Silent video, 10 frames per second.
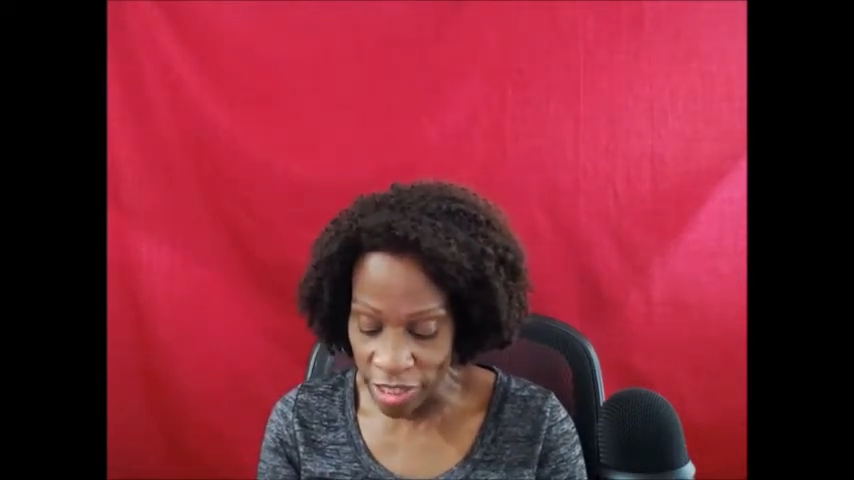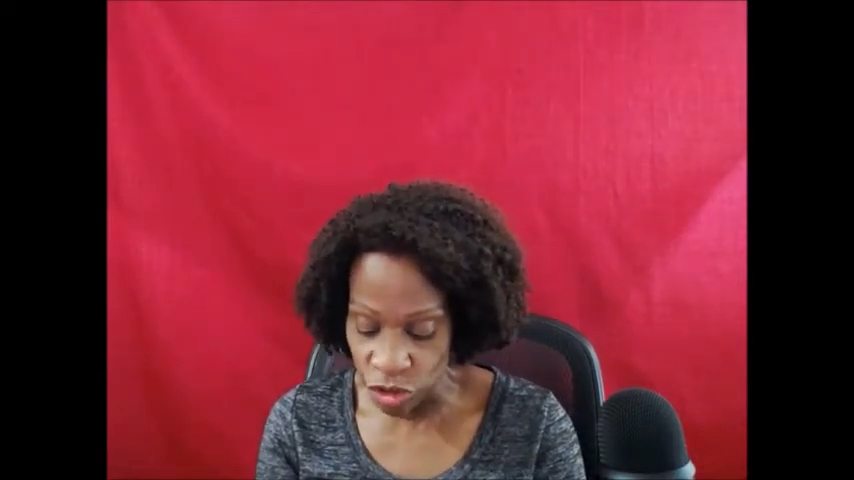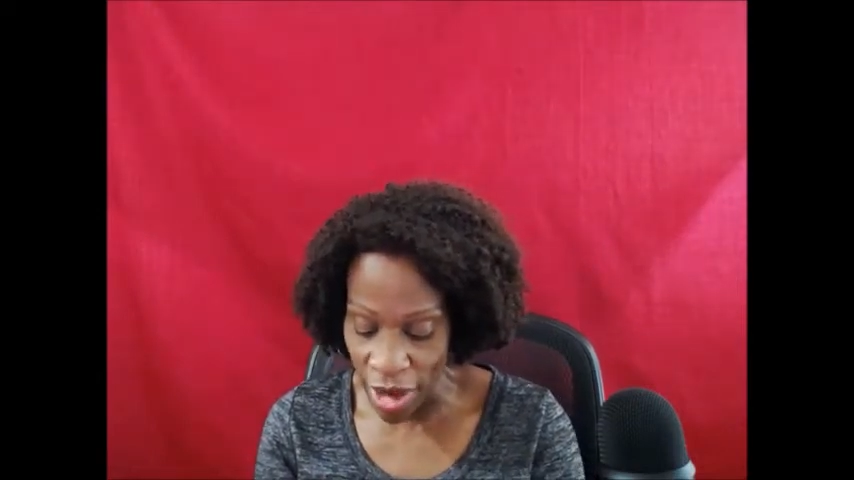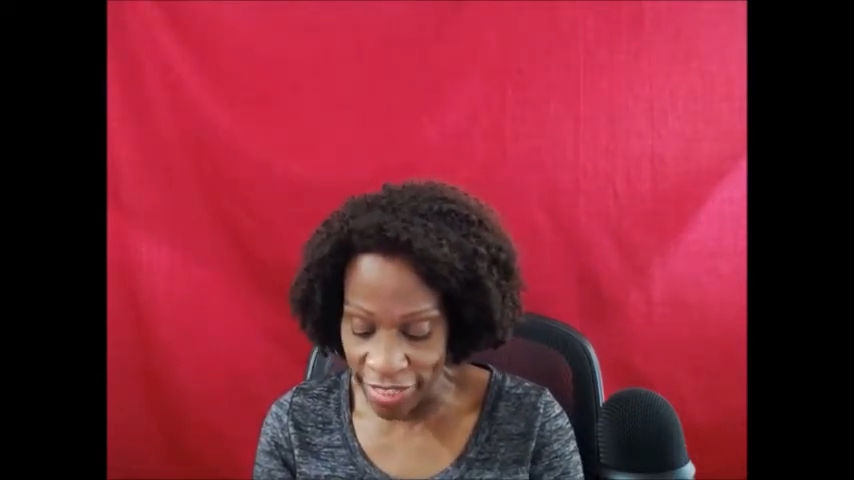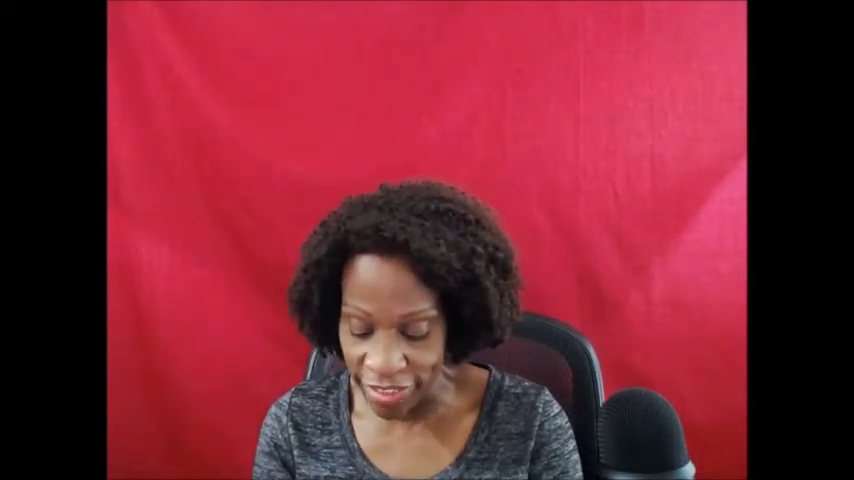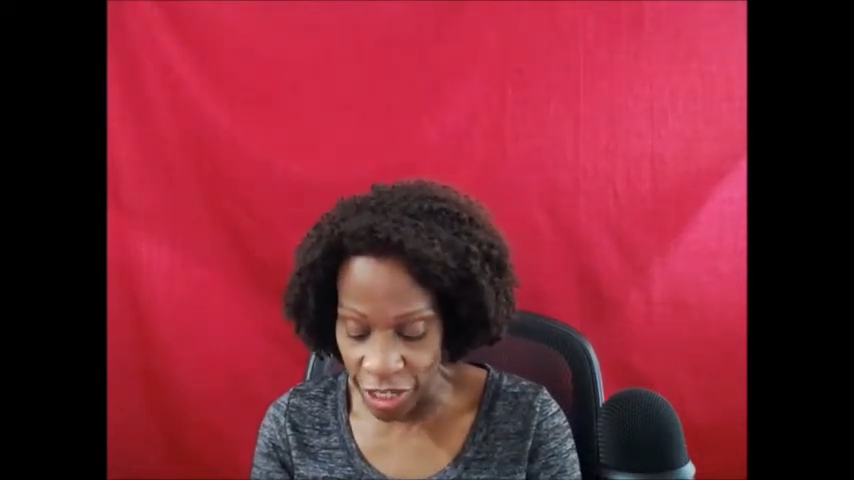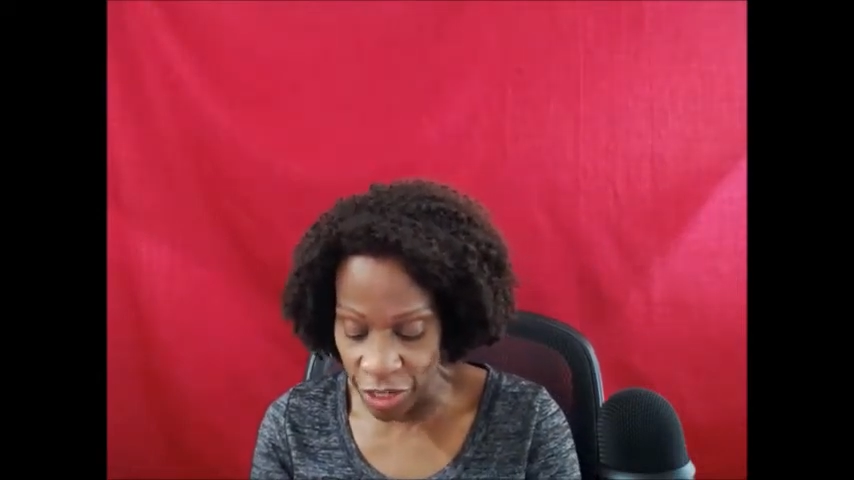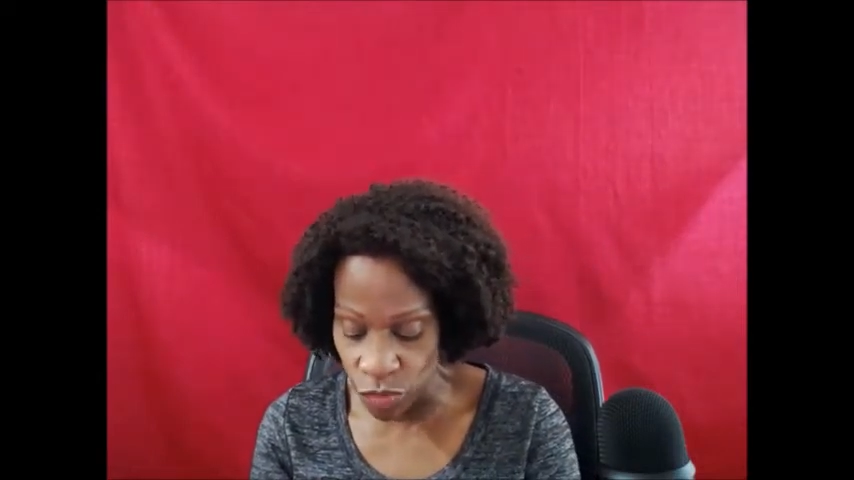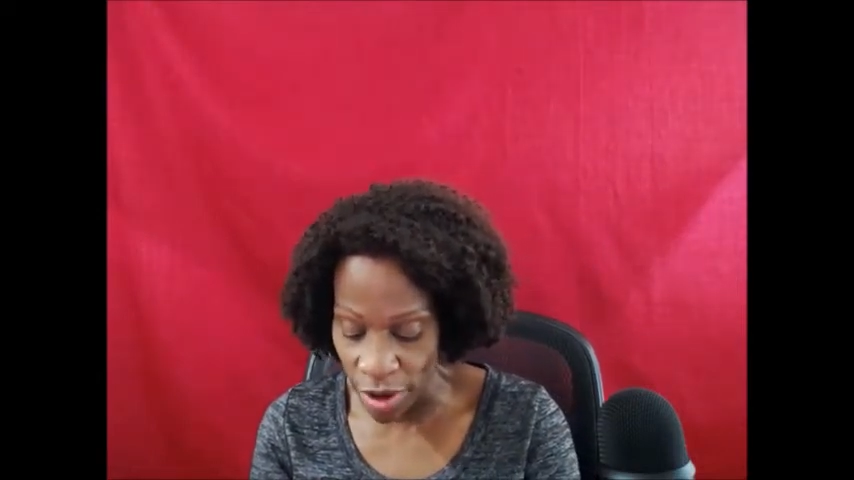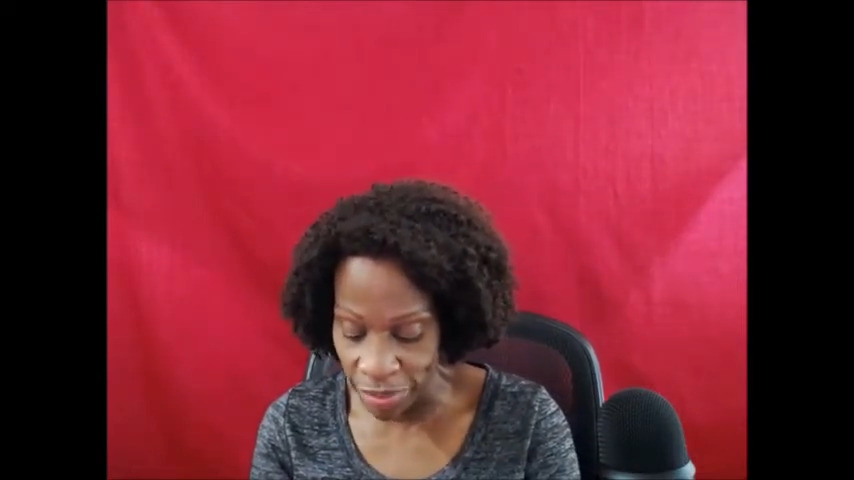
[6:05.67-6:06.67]
a tractor
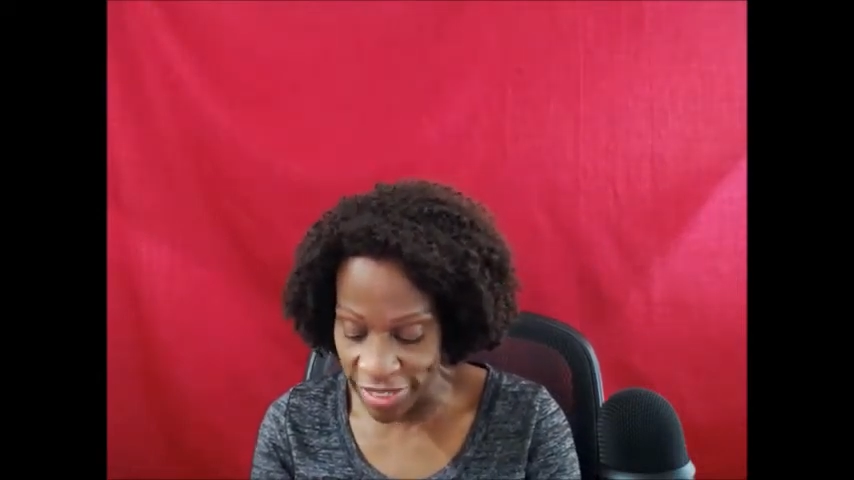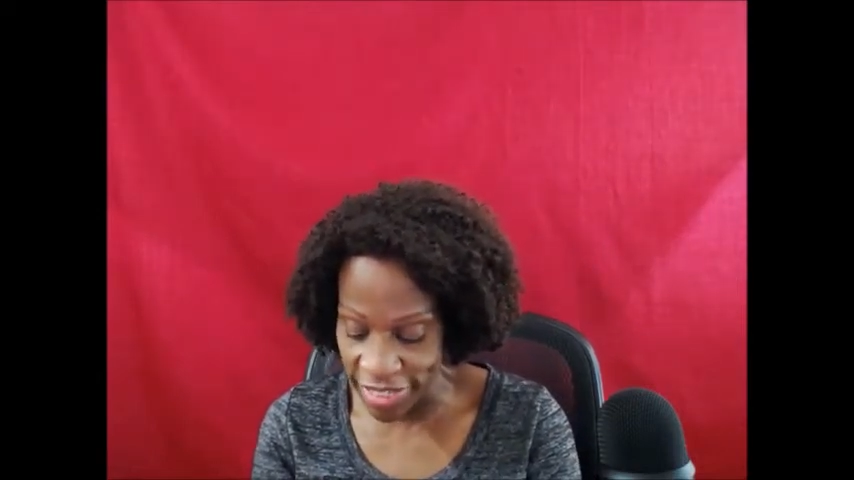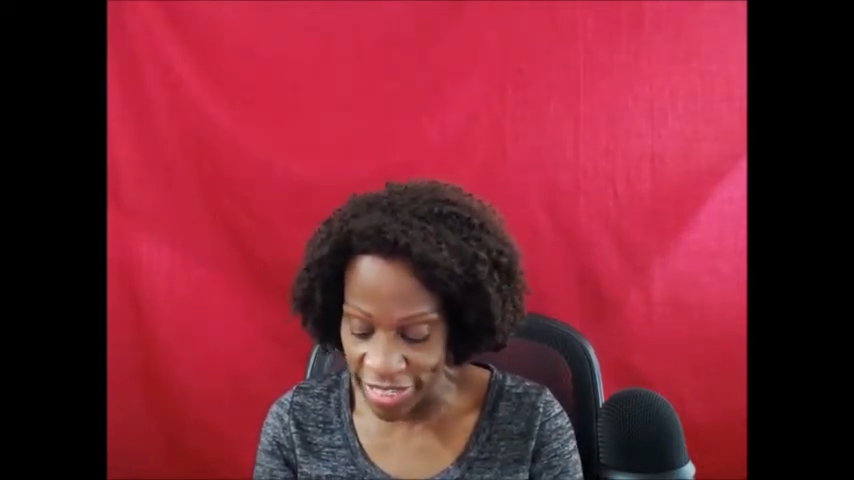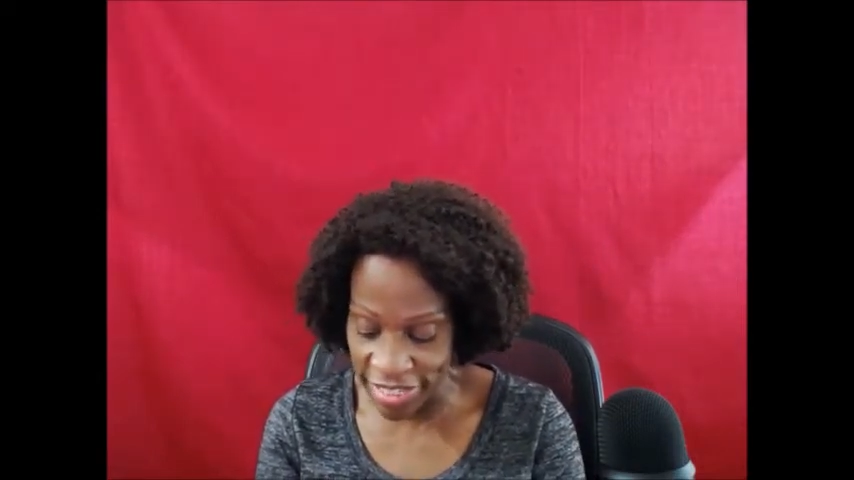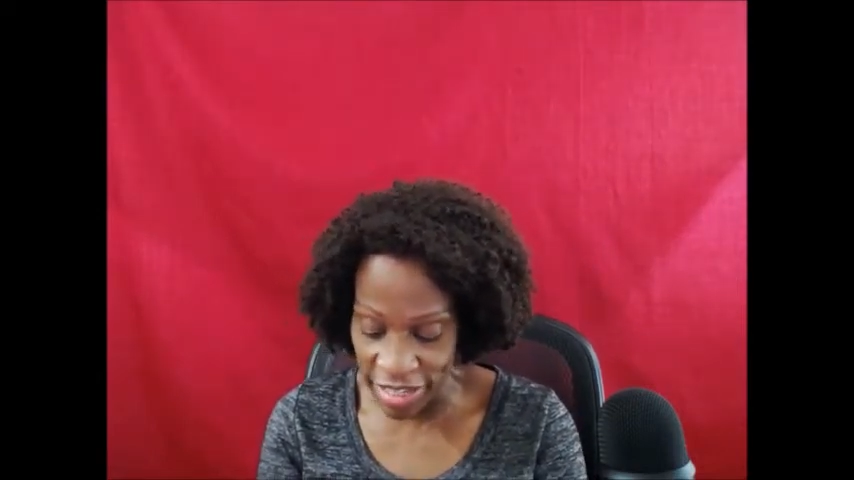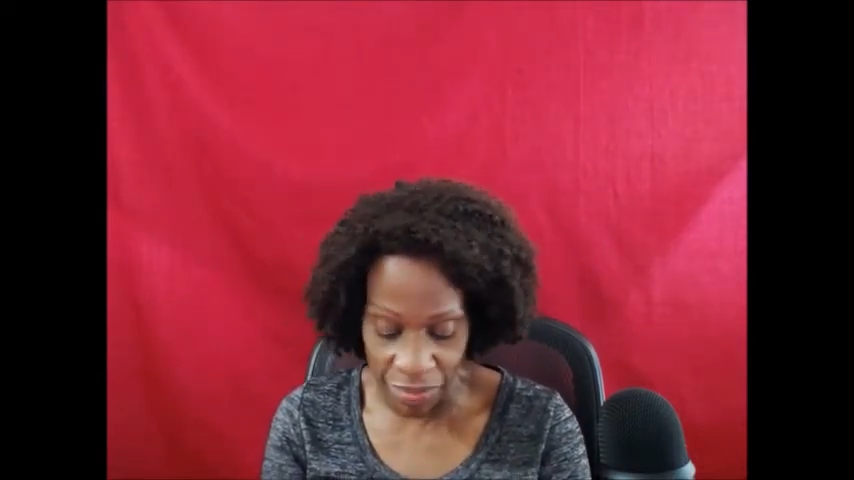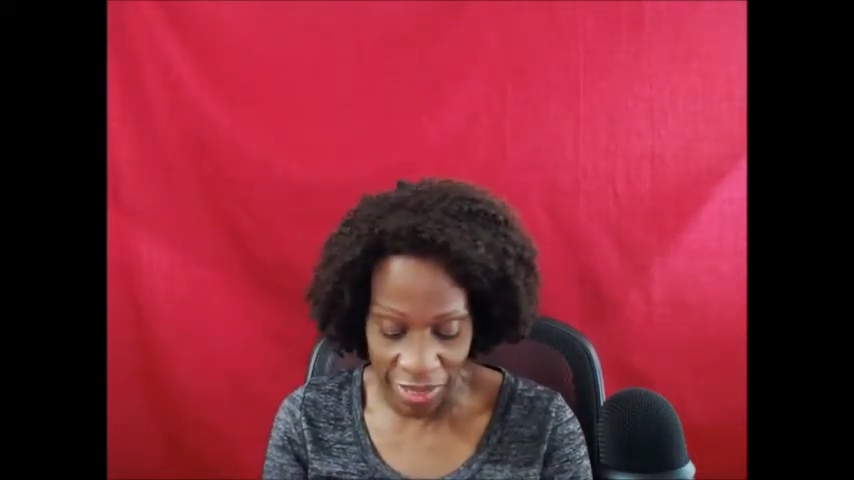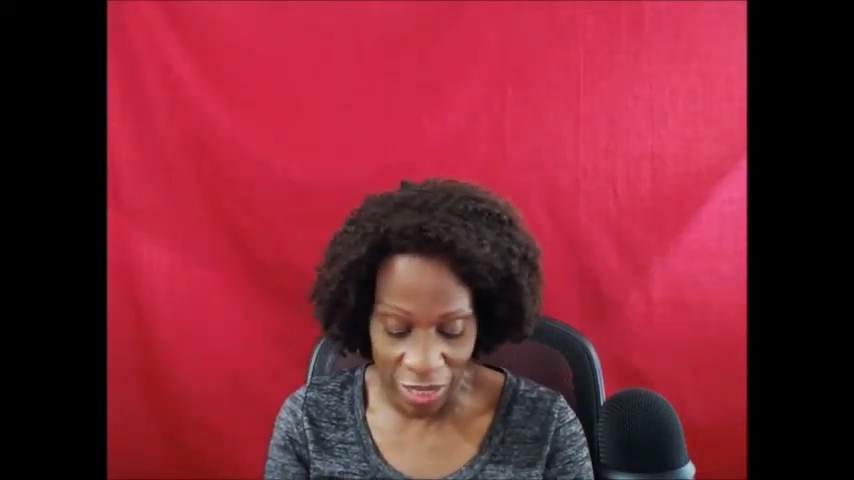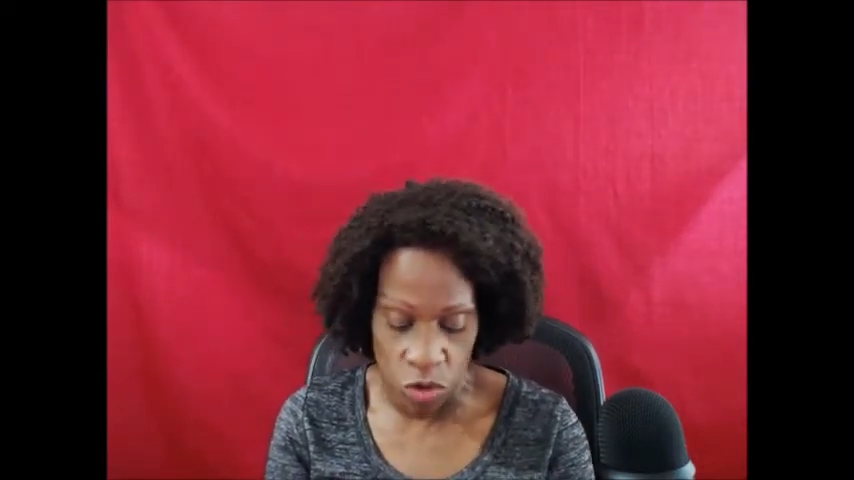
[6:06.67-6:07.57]
can represent something